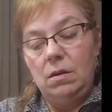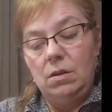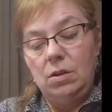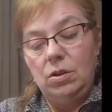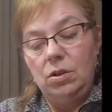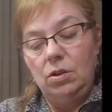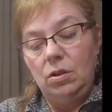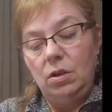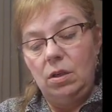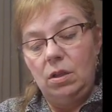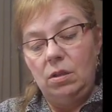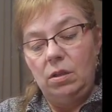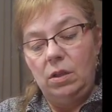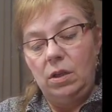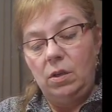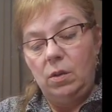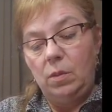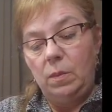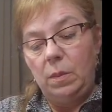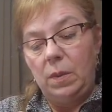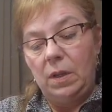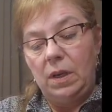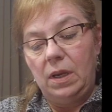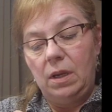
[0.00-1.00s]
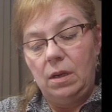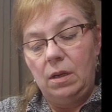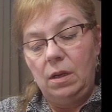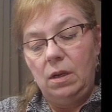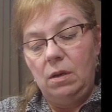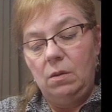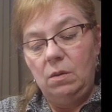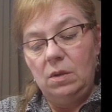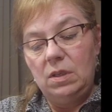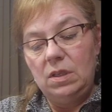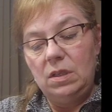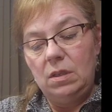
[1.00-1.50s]
took a little bit.
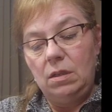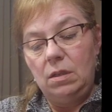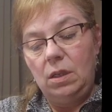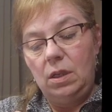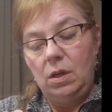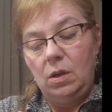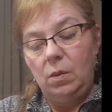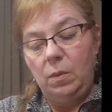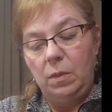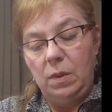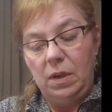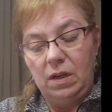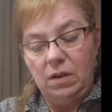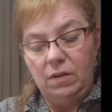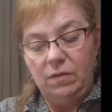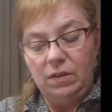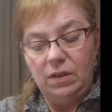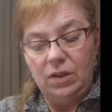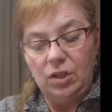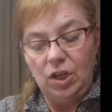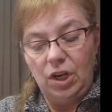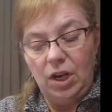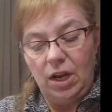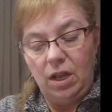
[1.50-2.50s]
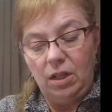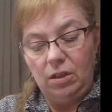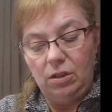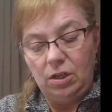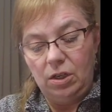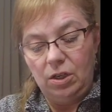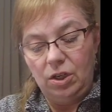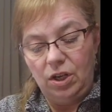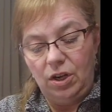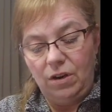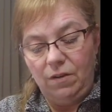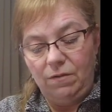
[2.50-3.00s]
It was a little bit of a
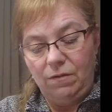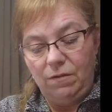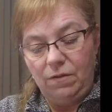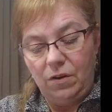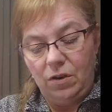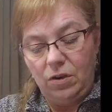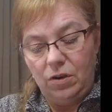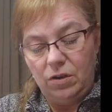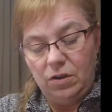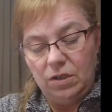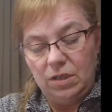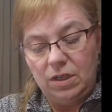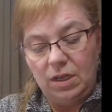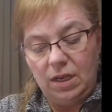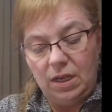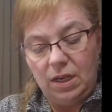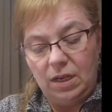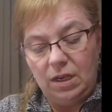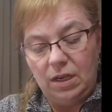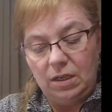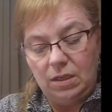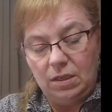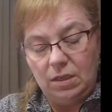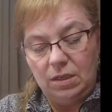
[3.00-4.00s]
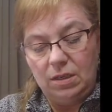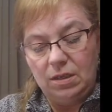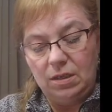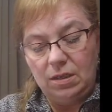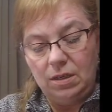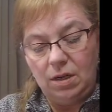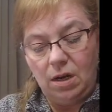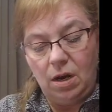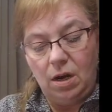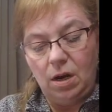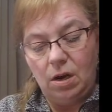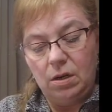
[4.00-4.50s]
challenge at first to get it to
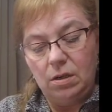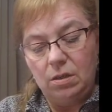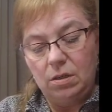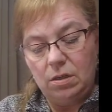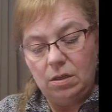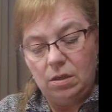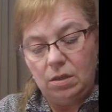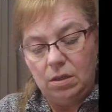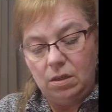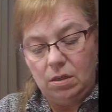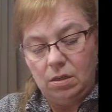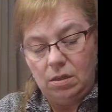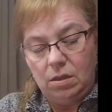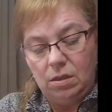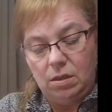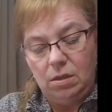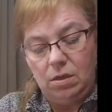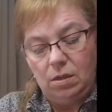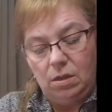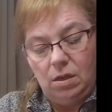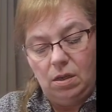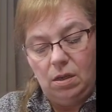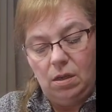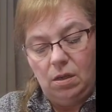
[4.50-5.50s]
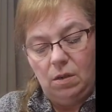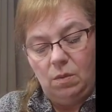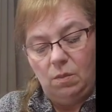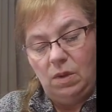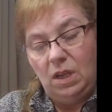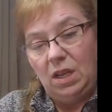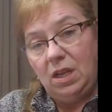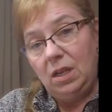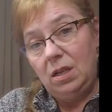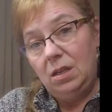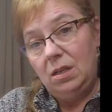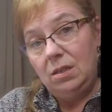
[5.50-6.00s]
start,
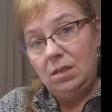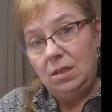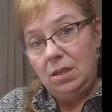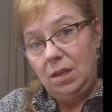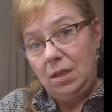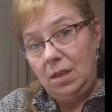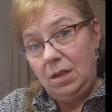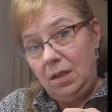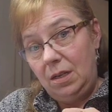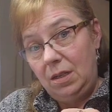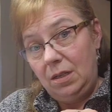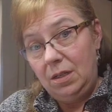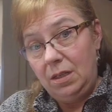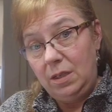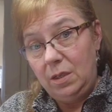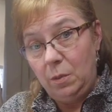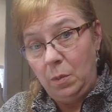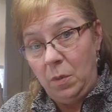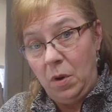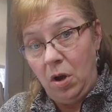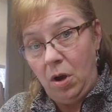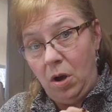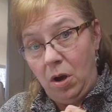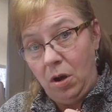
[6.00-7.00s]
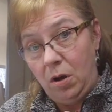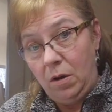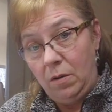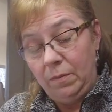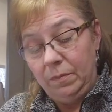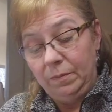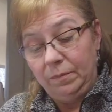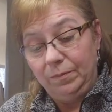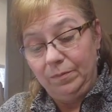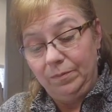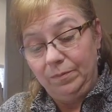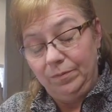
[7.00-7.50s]
because it is small.
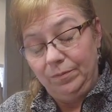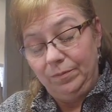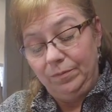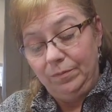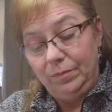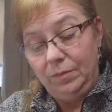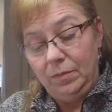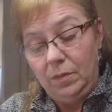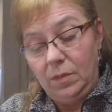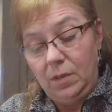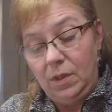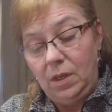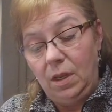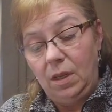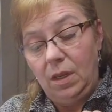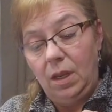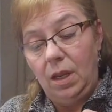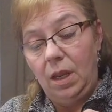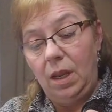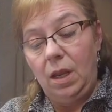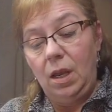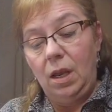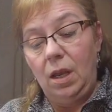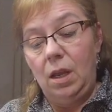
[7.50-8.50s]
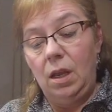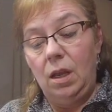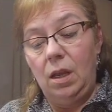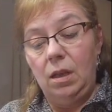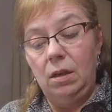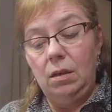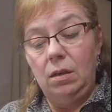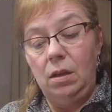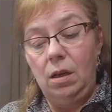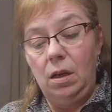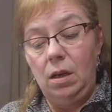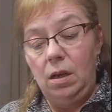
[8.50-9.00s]

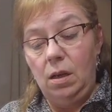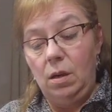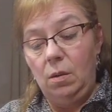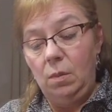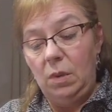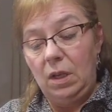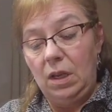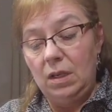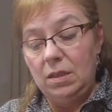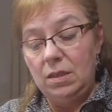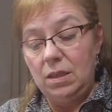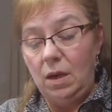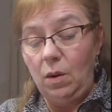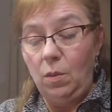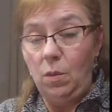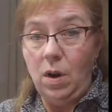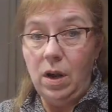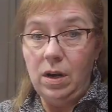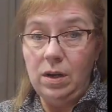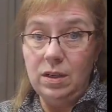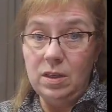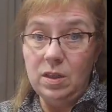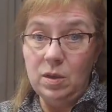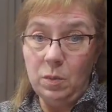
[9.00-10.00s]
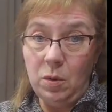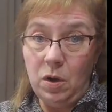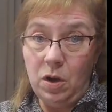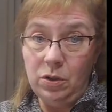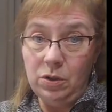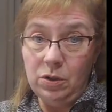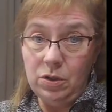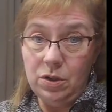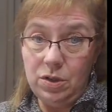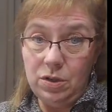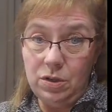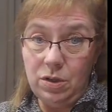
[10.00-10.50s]
And because I wanted
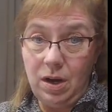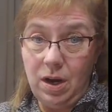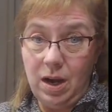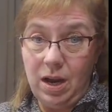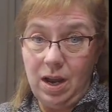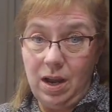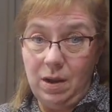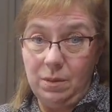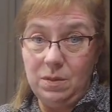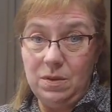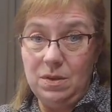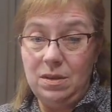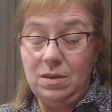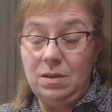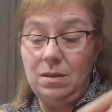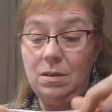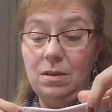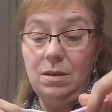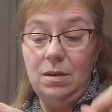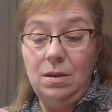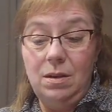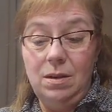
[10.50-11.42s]
smaller straps,